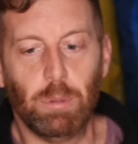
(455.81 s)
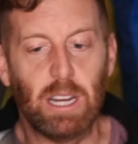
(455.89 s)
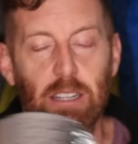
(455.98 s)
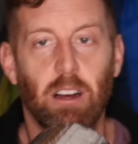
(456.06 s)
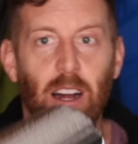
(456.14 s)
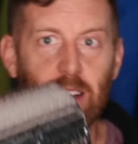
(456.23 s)

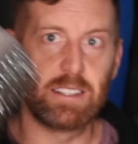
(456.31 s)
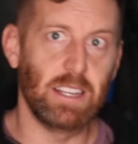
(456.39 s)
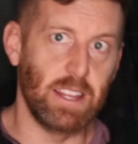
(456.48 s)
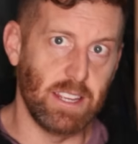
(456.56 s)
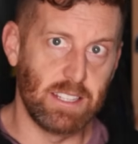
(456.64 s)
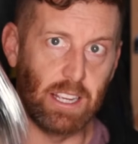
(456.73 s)
But
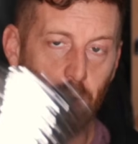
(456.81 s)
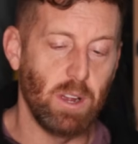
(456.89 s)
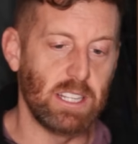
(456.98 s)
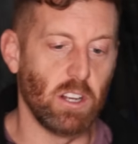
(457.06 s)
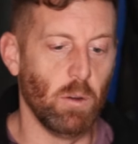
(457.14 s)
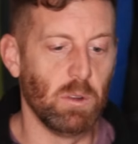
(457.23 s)
honestly, this thing
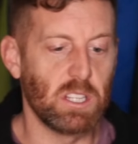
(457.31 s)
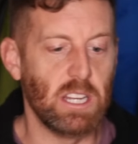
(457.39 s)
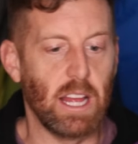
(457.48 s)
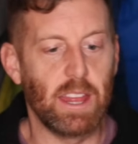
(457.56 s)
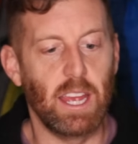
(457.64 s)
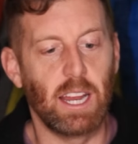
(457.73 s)
weighs almost
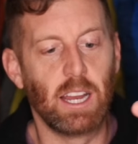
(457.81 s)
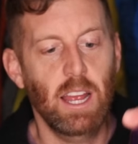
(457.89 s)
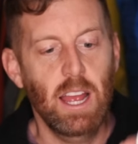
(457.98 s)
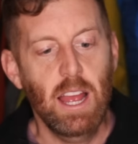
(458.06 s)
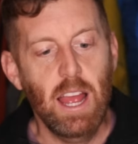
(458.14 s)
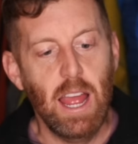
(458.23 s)
nothing,
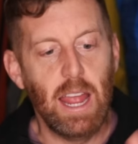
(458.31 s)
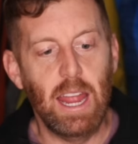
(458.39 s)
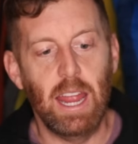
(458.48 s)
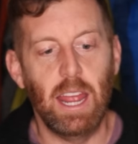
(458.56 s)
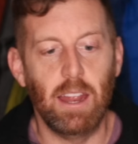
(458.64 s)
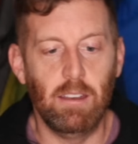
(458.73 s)

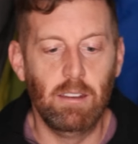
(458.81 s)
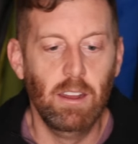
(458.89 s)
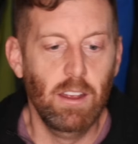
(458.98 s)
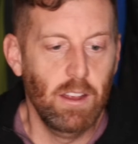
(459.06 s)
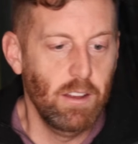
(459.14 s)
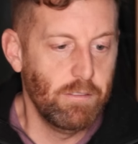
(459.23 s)
and
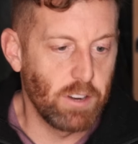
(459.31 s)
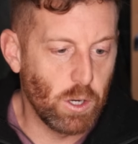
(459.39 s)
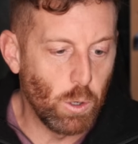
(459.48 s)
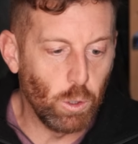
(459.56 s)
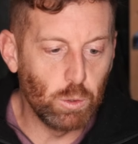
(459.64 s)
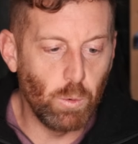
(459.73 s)
for
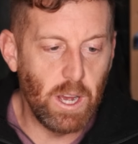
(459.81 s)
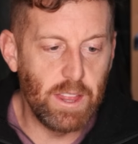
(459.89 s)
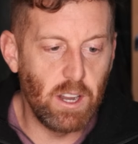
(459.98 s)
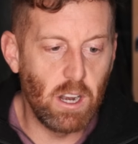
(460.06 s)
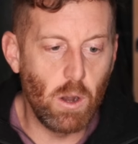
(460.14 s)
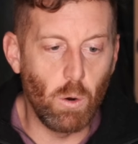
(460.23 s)
cold
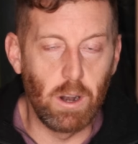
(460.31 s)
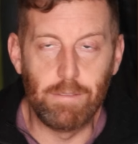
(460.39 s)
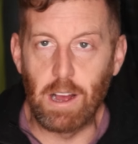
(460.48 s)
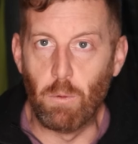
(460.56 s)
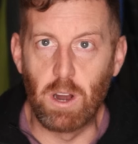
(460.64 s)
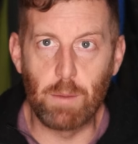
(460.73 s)
weather, or
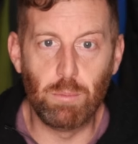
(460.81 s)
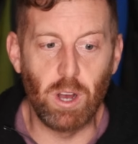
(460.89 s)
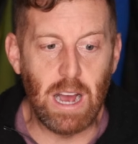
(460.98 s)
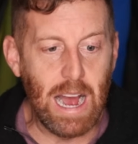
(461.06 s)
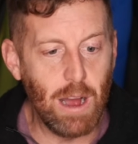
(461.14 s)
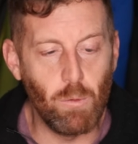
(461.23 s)
if I want to
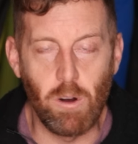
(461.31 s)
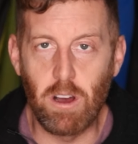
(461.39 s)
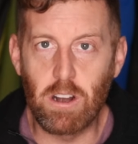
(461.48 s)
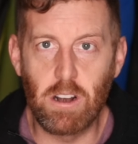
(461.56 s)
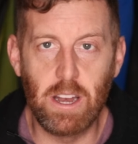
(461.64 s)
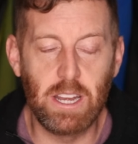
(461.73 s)
put hot
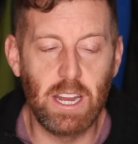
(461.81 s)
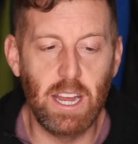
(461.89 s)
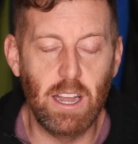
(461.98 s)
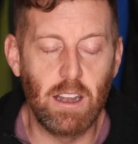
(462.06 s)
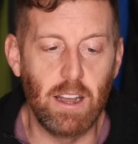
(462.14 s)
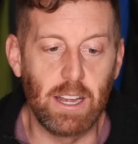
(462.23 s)
water in
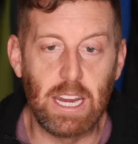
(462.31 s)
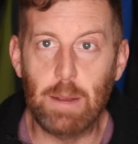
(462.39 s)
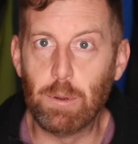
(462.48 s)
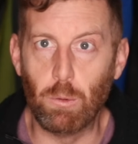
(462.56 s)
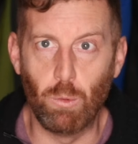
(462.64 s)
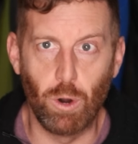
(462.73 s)
here and
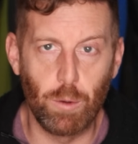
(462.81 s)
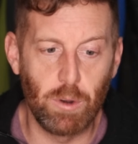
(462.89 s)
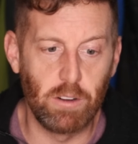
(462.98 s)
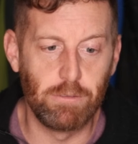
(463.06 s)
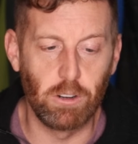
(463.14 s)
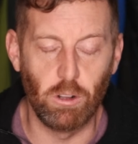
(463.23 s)
keep it
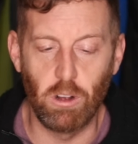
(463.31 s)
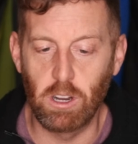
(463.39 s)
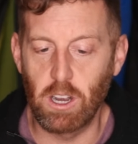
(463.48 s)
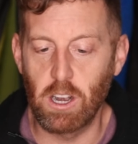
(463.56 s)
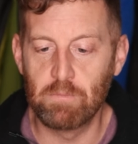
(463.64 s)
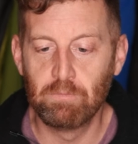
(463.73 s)
warmer for
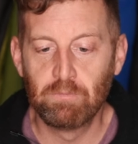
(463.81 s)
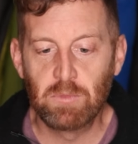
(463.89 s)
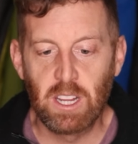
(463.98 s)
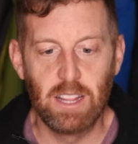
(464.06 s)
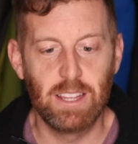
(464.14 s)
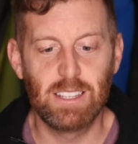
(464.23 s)
longer,
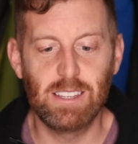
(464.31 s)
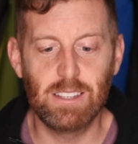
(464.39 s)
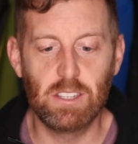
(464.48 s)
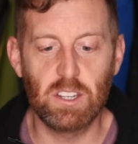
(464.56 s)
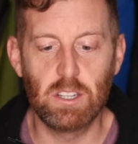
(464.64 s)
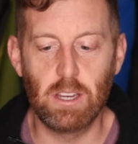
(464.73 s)
this
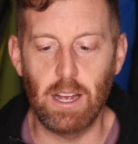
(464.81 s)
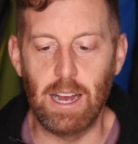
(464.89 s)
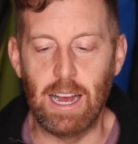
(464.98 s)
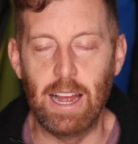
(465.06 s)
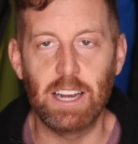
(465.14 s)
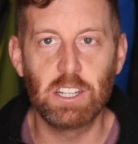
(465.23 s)
is just,
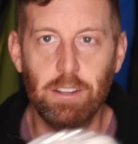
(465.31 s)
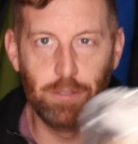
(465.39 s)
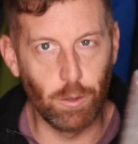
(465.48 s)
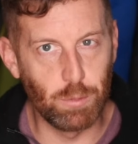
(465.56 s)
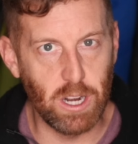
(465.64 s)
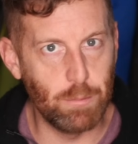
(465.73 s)
I actually
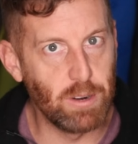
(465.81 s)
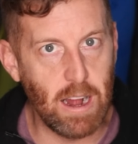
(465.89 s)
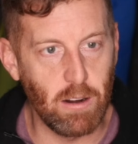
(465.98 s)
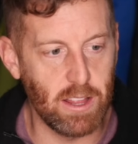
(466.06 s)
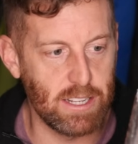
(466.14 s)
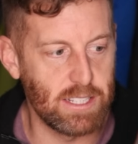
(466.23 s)
feel pretty
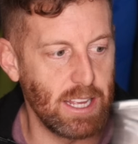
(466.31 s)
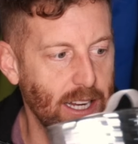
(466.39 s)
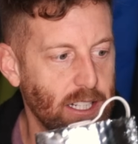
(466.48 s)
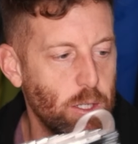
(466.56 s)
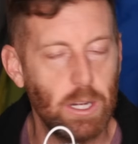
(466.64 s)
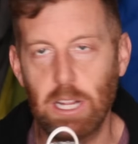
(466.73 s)
proud of this
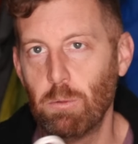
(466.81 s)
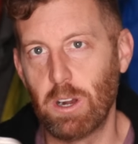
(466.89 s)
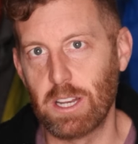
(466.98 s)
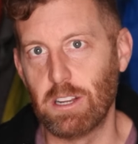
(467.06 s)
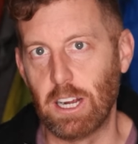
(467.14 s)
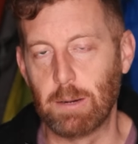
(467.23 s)
thing. So I did
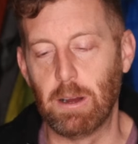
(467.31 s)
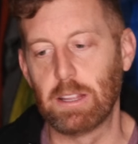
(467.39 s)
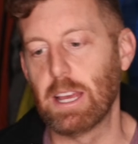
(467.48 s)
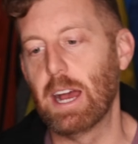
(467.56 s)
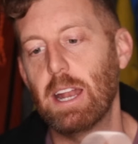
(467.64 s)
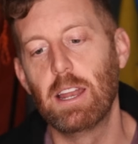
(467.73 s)
want to talk
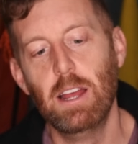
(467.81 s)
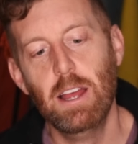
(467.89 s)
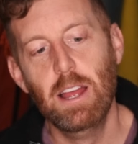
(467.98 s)
about that.